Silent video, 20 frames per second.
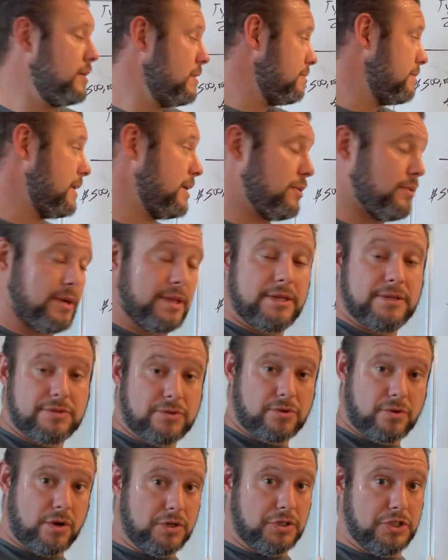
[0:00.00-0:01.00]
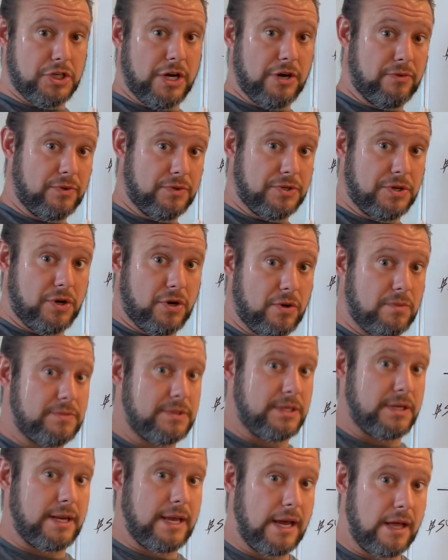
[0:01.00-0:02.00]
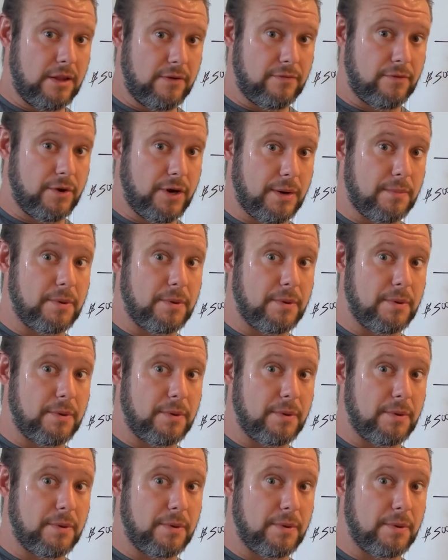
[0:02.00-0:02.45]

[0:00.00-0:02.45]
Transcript: By the way, these are all general terms in California